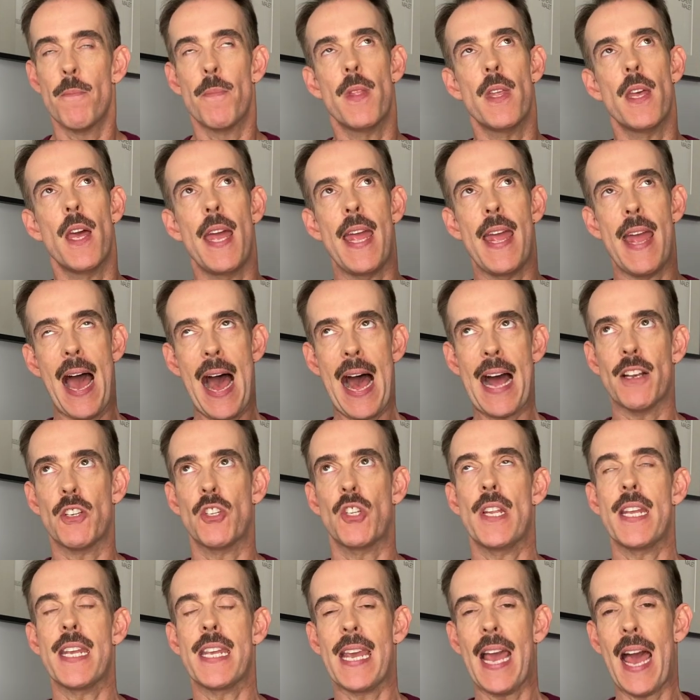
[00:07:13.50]
it
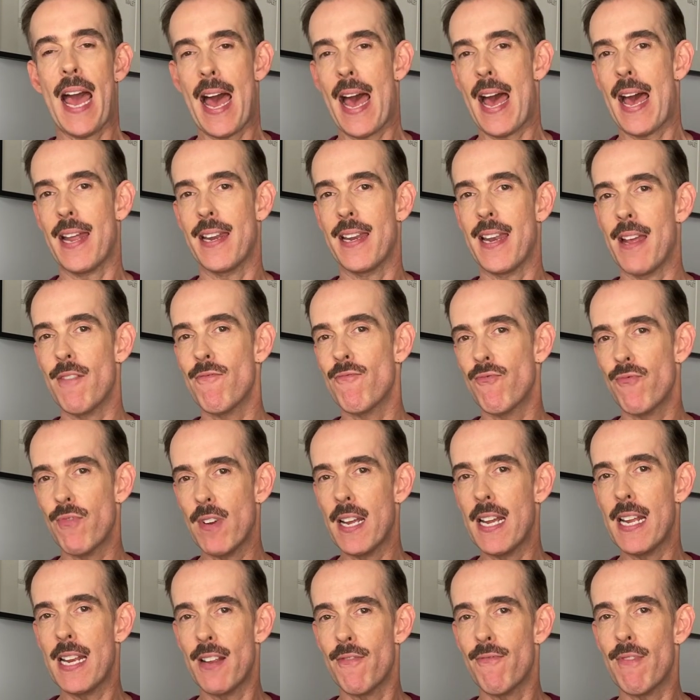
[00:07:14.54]
actually can
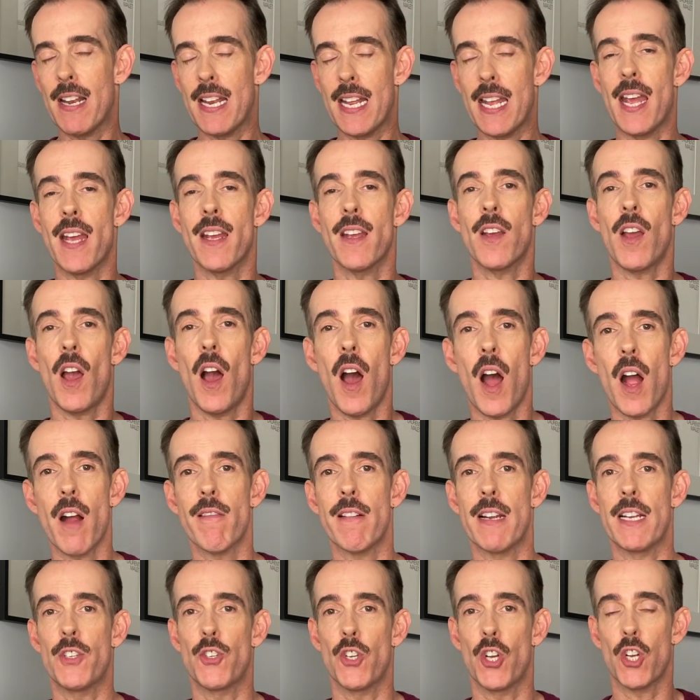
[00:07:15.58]
really, really
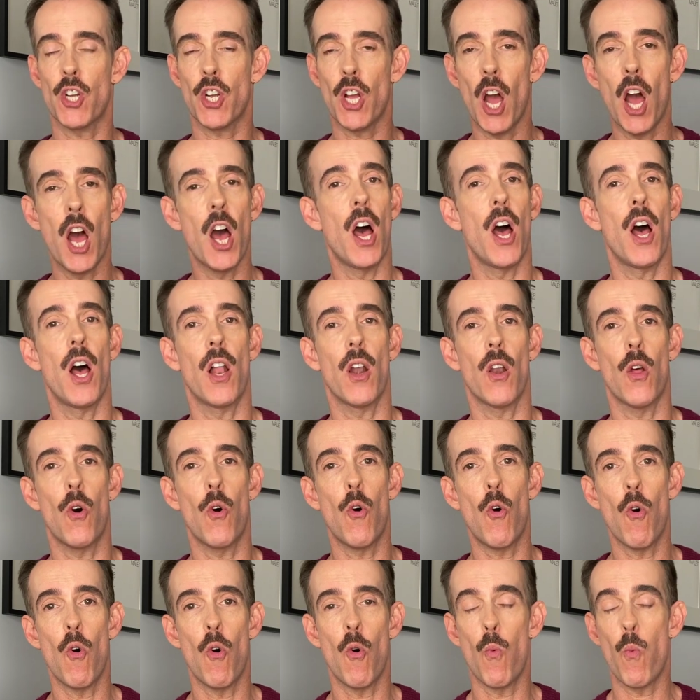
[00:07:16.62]
encourage curl
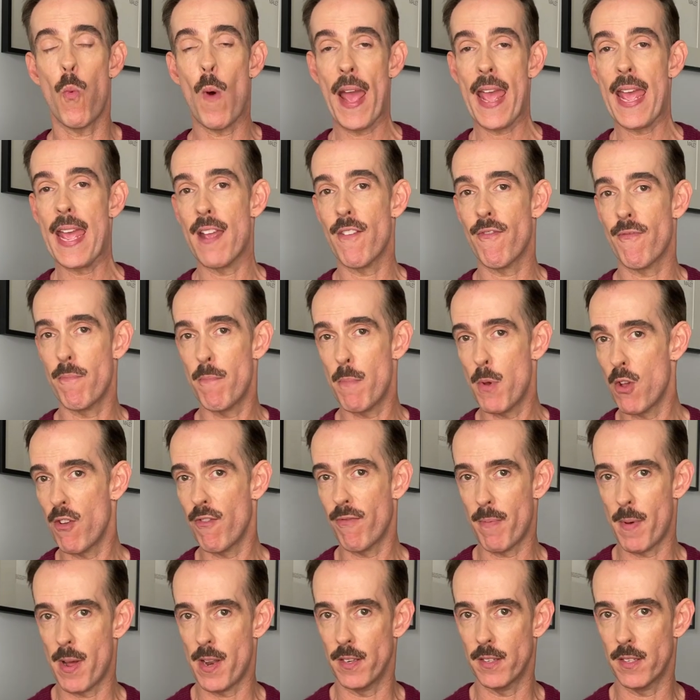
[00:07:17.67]
or wave
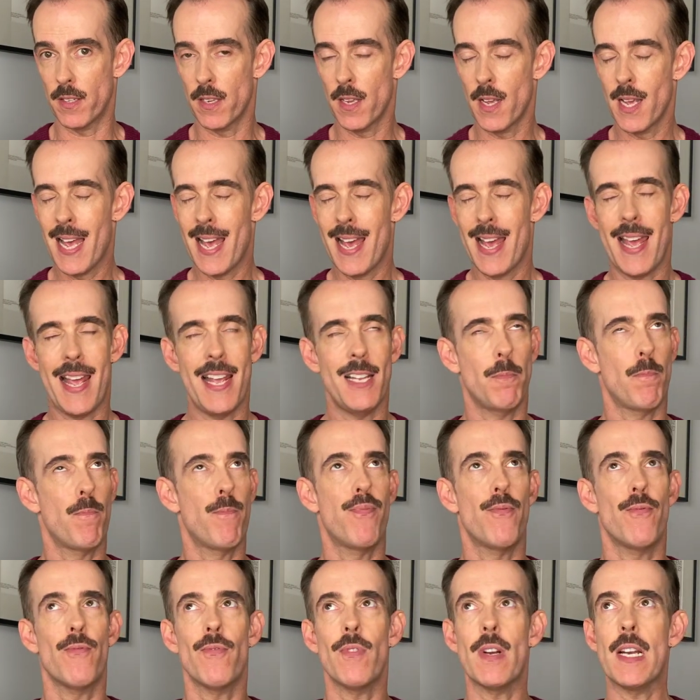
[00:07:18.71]
movement. It's
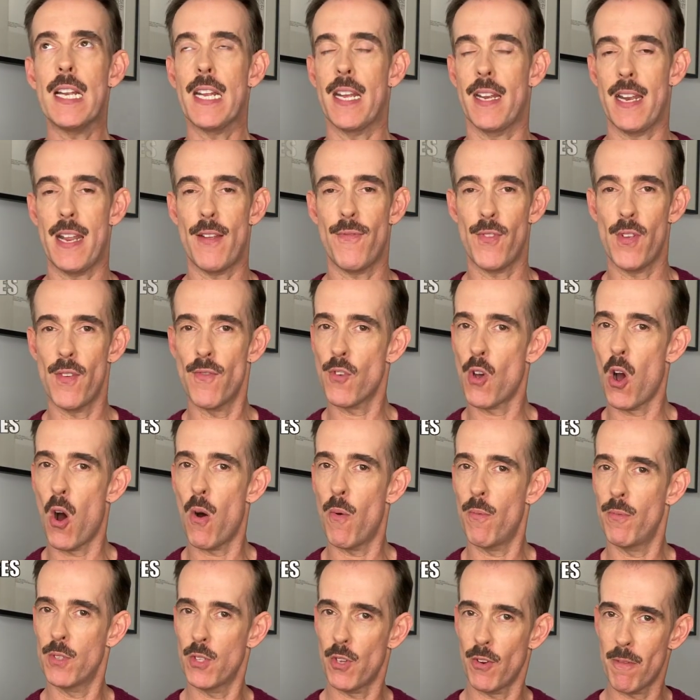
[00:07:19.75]
brilliant if you've
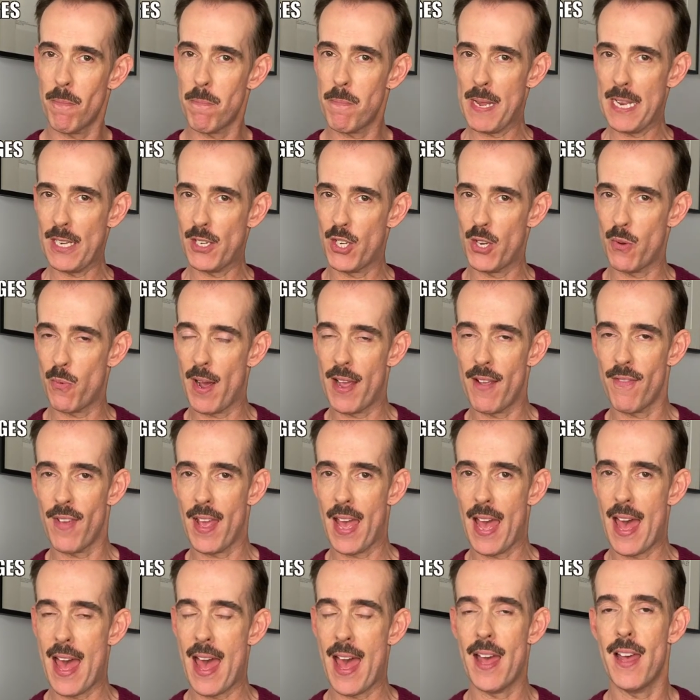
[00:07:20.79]
got sort of beachy wavy
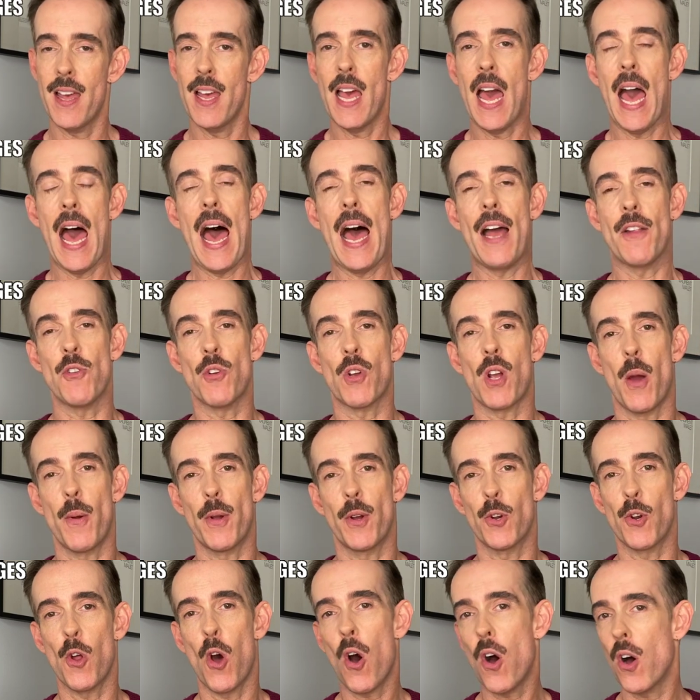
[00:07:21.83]
hair and you're going on
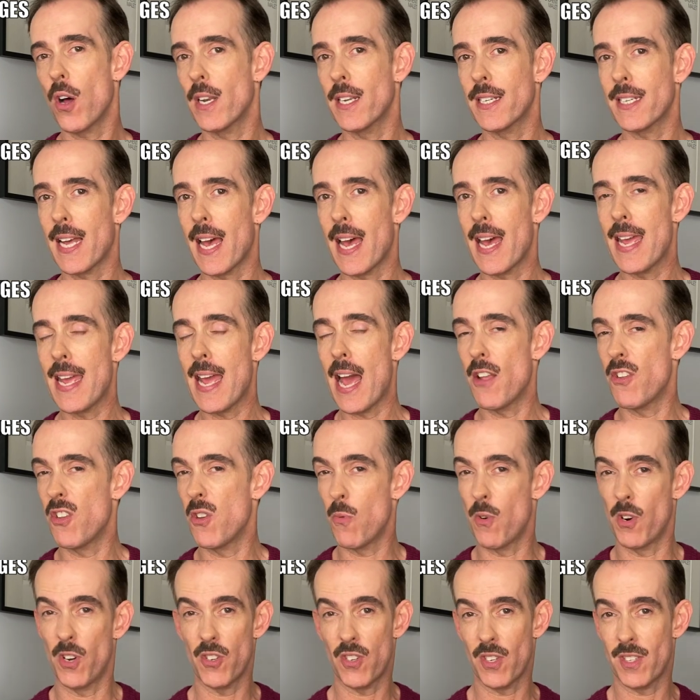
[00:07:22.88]
holiday and you
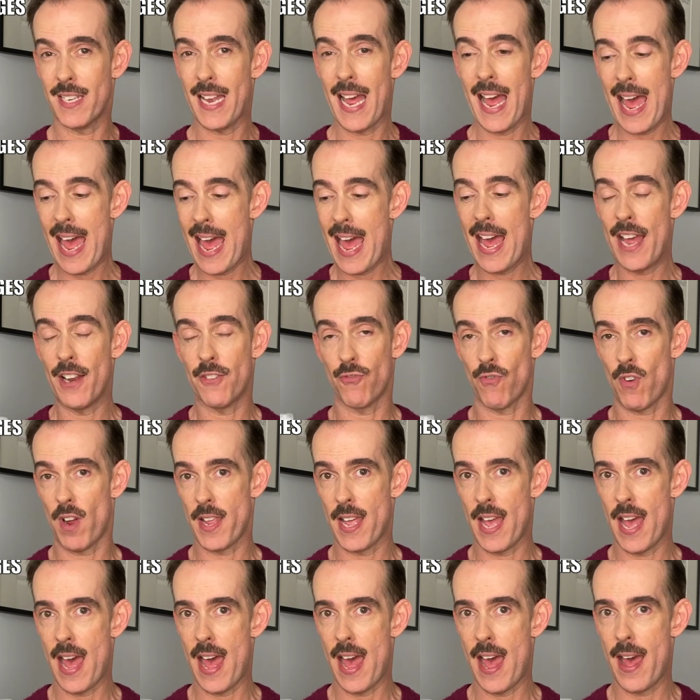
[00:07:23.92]
want to just air dry your
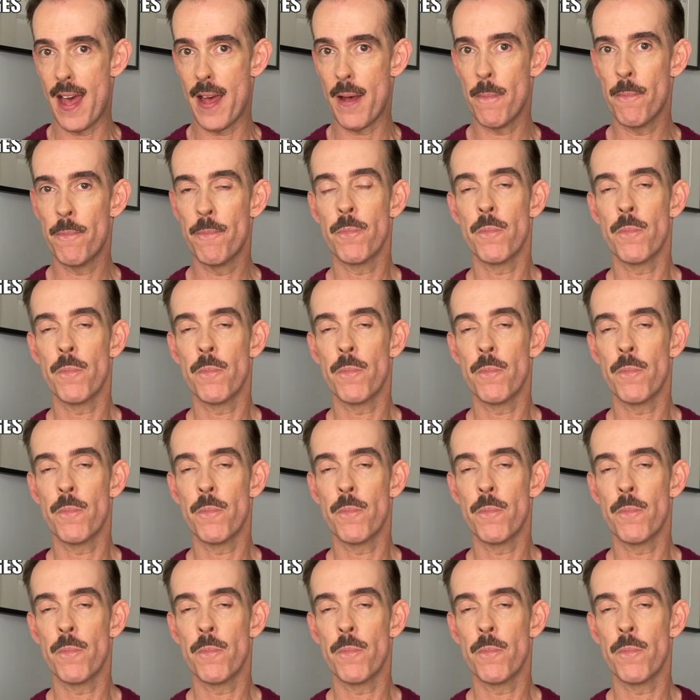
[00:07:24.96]
hair.